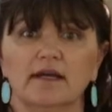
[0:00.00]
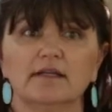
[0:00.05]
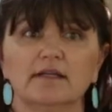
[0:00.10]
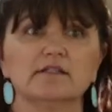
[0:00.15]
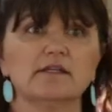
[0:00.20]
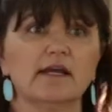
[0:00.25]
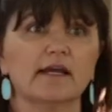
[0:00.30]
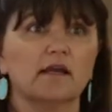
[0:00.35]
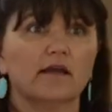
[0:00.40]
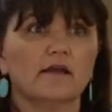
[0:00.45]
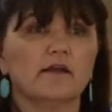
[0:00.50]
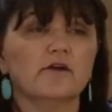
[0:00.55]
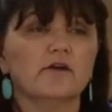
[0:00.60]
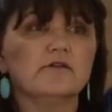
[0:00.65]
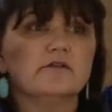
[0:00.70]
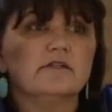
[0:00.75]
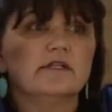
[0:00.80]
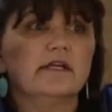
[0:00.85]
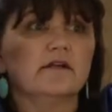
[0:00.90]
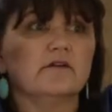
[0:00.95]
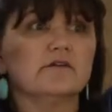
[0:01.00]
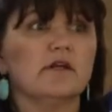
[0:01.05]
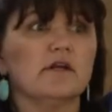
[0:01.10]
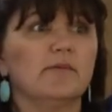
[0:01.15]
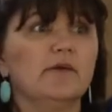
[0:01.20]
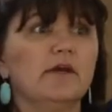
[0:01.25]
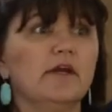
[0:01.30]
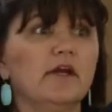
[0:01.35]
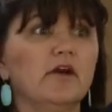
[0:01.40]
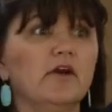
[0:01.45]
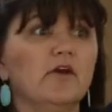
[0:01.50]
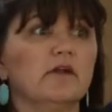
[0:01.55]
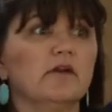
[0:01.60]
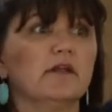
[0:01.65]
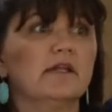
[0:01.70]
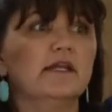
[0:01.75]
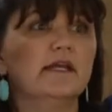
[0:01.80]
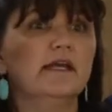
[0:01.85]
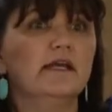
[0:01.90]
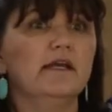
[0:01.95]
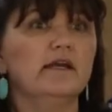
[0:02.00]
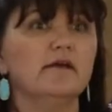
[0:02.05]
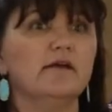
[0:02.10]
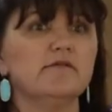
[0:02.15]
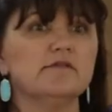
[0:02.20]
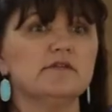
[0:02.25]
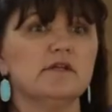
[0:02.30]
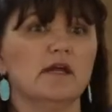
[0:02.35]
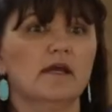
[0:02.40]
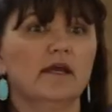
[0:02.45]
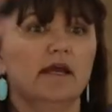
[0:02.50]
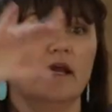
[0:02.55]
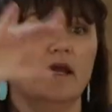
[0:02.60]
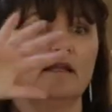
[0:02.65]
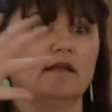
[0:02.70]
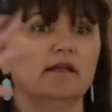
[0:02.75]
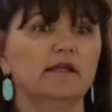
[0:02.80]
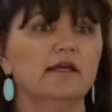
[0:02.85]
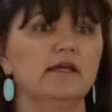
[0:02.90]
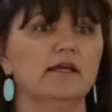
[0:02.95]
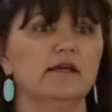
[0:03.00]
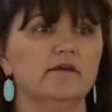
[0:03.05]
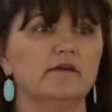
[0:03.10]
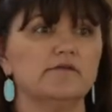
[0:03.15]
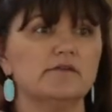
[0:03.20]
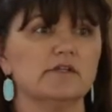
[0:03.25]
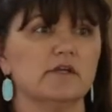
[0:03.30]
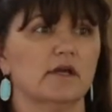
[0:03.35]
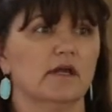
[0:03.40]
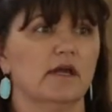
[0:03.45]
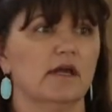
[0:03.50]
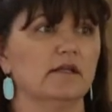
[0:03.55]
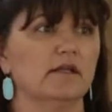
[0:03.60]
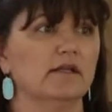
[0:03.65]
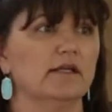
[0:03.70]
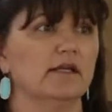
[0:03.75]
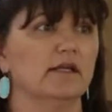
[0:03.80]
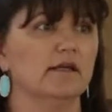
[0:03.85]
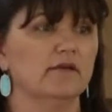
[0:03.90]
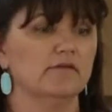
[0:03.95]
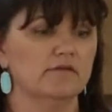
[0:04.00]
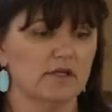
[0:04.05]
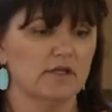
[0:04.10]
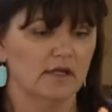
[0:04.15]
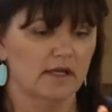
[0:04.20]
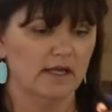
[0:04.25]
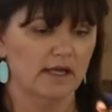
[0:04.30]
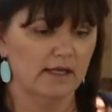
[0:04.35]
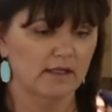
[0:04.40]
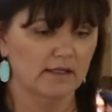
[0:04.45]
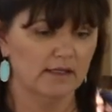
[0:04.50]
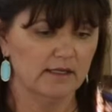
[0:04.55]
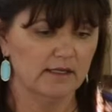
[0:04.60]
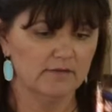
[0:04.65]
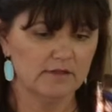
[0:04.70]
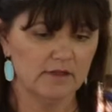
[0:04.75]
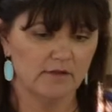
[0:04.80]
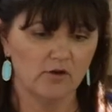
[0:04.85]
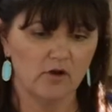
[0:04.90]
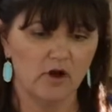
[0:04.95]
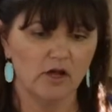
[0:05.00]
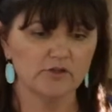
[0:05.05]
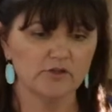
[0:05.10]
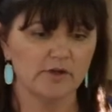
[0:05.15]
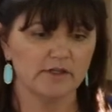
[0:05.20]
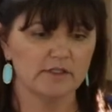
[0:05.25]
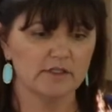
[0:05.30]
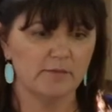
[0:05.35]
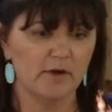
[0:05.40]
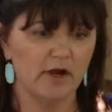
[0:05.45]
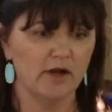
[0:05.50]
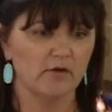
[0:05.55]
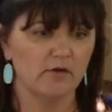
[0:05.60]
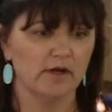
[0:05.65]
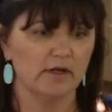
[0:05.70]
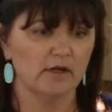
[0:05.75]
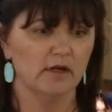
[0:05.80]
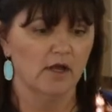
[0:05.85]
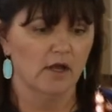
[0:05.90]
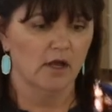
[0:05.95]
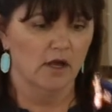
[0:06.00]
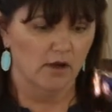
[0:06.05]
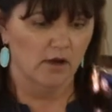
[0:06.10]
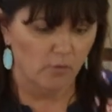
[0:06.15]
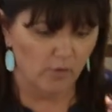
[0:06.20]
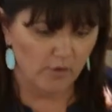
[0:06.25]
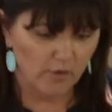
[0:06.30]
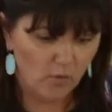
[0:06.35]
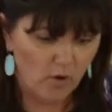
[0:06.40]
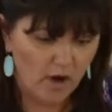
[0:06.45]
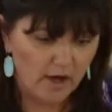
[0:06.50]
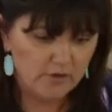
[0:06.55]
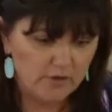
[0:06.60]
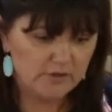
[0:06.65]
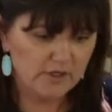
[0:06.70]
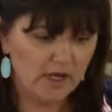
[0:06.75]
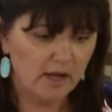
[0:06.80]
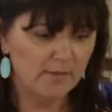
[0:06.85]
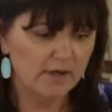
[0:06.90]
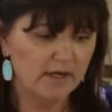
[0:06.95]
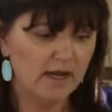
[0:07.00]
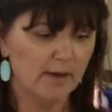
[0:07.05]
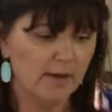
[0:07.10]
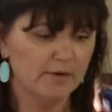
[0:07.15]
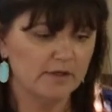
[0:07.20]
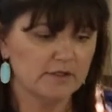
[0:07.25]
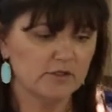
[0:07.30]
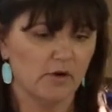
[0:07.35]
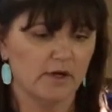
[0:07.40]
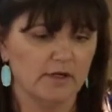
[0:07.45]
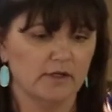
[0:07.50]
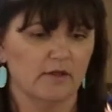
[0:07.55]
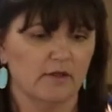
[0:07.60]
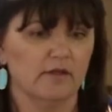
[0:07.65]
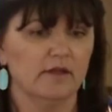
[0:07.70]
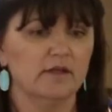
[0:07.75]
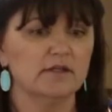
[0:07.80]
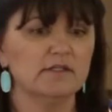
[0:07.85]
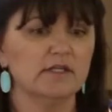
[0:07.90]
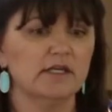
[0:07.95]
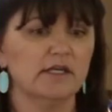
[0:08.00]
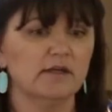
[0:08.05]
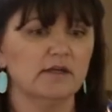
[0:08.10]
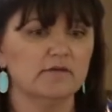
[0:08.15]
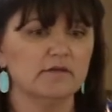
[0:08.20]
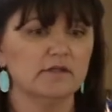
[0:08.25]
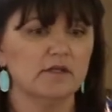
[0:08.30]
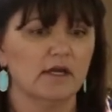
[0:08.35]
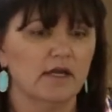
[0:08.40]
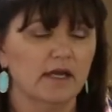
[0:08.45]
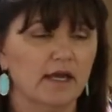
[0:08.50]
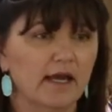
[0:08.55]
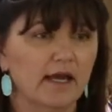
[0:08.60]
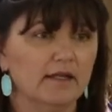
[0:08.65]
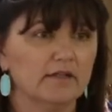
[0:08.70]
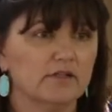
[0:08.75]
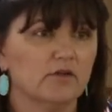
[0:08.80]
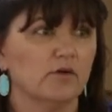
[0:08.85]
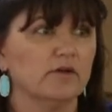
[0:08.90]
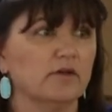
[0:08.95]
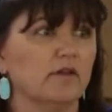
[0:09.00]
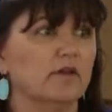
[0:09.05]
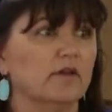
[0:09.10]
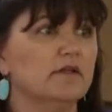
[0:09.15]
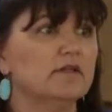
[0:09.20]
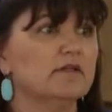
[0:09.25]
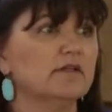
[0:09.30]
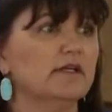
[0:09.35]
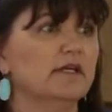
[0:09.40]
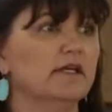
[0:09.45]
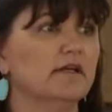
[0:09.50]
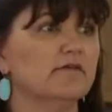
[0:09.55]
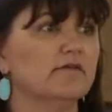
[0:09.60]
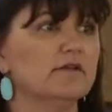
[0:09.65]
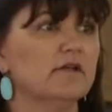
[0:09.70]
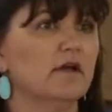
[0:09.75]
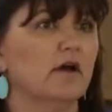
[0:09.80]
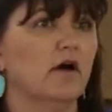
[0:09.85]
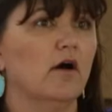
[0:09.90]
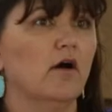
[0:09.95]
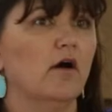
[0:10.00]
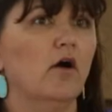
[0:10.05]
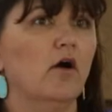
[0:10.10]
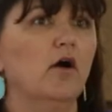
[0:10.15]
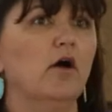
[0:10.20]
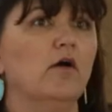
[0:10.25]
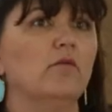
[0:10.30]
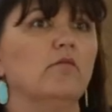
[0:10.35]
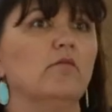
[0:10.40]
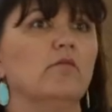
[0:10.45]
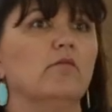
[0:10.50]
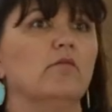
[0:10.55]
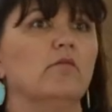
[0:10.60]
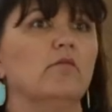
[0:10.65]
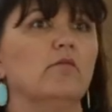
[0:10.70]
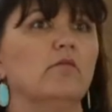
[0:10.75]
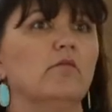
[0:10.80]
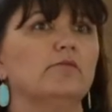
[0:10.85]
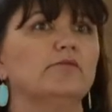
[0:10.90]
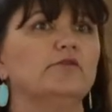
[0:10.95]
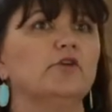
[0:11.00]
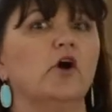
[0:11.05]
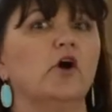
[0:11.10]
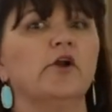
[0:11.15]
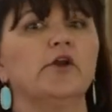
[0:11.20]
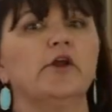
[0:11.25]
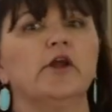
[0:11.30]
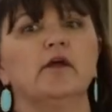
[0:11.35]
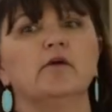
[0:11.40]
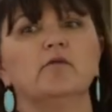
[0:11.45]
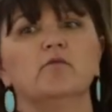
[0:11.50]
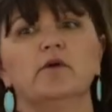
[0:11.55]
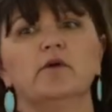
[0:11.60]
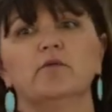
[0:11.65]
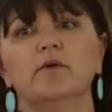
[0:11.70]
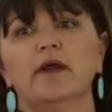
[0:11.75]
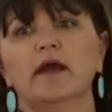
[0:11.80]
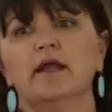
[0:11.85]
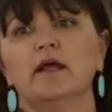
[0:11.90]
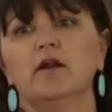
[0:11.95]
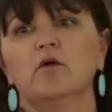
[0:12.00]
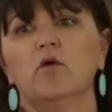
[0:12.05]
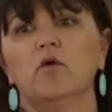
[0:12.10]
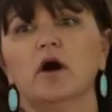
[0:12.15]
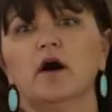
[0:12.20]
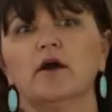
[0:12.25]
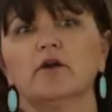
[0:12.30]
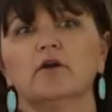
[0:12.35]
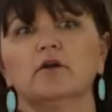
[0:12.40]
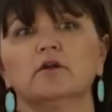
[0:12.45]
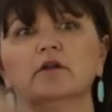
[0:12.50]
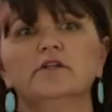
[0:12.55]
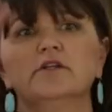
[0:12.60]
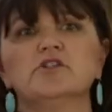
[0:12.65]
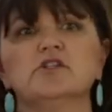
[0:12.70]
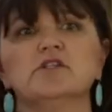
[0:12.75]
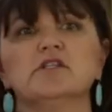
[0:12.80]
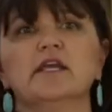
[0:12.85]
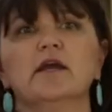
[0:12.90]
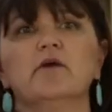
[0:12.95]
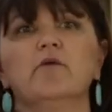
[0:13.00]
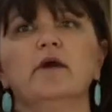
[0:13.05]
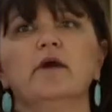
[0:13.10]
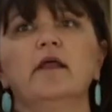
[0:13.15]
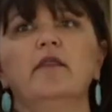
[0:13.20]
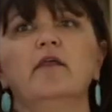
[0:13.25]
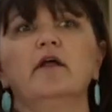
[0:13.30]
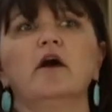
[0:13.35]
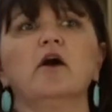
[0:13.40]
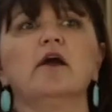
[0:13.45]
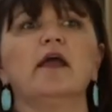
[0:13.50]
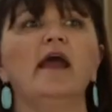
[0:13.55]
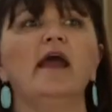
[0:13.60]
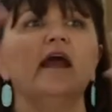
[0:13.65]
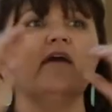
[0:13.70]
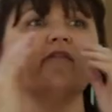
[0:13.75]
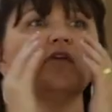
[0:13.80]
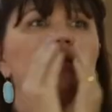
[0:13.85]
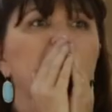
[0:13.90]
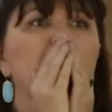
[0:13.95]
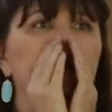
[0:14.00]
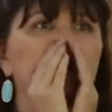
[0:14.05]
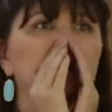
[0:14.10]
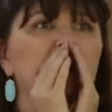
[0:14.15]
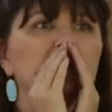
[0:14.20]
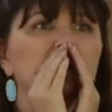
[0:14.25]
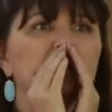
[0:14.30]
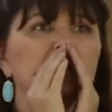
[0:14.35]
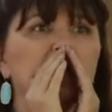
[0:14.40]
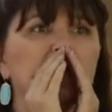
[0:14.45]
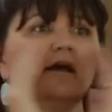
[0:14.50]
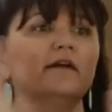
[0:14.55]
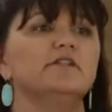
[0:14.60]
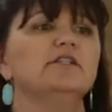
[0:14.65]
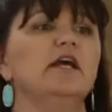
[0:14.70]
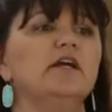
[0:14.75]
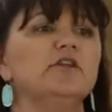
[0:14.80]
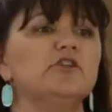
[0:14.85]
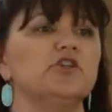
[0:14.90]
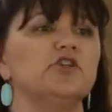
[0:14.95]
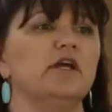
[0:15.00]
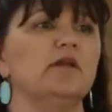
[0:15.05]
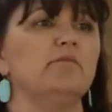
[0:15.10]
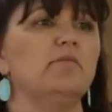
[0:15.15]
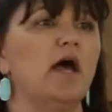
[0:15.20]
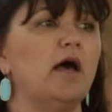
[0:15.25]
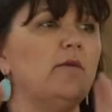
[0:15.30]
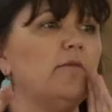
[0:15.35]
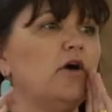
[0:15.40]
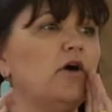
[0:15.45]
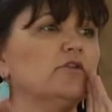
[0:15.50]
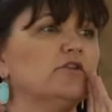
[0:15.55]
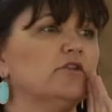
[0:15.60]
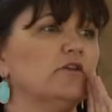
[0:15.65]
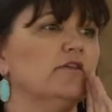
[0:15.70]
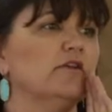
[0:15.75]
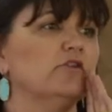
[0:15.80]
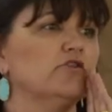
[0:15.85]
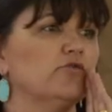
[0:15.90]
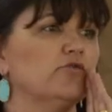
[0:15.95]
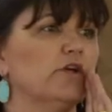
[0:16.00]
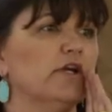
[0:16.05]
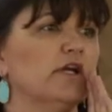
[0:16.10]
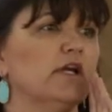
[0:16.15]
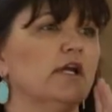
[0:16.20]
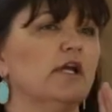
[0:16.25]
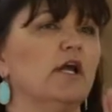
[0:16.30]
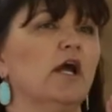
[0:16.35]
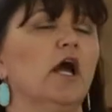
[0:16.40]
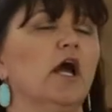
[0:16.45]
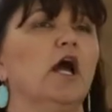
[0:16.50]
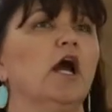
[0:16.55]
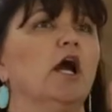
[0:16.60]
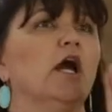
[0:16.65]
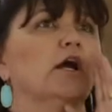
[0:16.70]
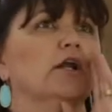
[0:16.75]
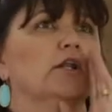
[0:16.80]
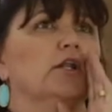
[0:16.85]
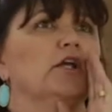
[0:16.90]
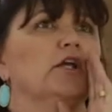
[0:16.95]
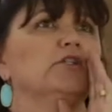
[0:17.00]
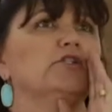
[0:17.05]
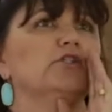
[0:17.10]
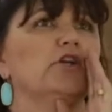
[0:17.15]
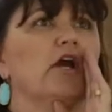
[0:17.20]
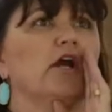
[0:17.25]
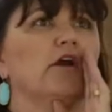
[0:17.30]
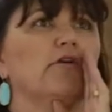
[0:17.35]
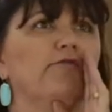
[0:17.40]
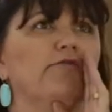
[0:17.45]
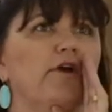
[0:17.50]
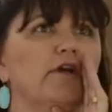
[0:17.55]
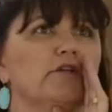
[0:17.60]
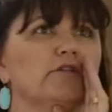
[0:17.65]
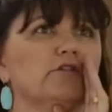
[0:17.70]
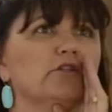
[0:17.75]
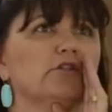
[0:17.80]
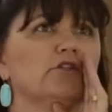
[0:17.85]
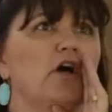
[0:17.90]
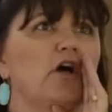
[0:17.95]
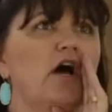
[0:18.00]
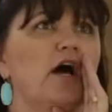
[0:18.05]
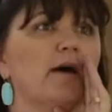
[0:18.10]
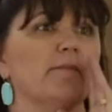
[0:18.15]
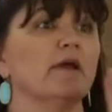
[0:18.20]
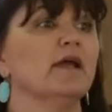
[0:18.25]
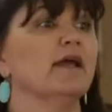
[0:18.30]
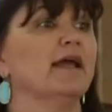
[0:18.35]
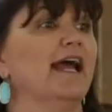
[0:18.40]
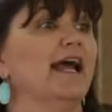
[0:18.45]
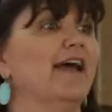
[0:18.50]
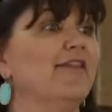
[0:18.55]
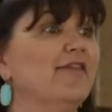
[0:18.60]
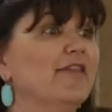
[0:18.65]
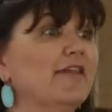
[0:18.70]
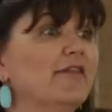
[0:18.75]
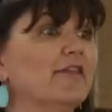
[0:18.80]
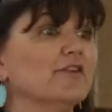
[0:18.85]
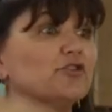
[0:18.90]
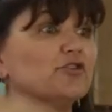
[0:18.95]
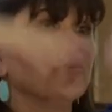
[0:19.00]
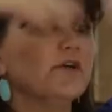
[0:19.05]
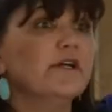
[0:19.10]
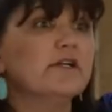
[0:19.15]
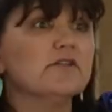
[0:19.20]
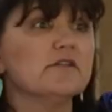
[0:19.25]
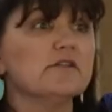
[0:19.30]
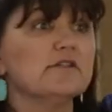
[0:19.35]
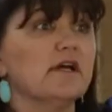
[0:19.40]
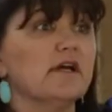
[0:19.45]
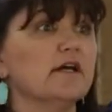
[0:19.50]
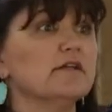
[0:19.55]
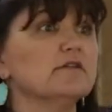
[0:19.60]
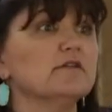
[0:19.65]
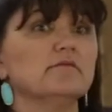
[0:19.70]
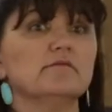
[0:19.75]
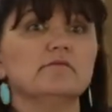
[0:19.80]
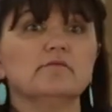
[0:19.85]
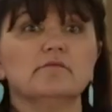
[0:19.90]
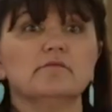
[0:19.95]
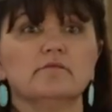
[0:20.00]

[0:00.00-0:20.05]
it's like here's needles up here and leaves and leaves and leaves and leaves, and they're all transpiring. Well, the water's coming up and it's going to these leaves and it's going to these leaves. Oh, darn it, we ran out of water. Let's just get rid of the, okay, everybody, attention, memo to the tree. Let's sacrifice the top. And then the tree just says,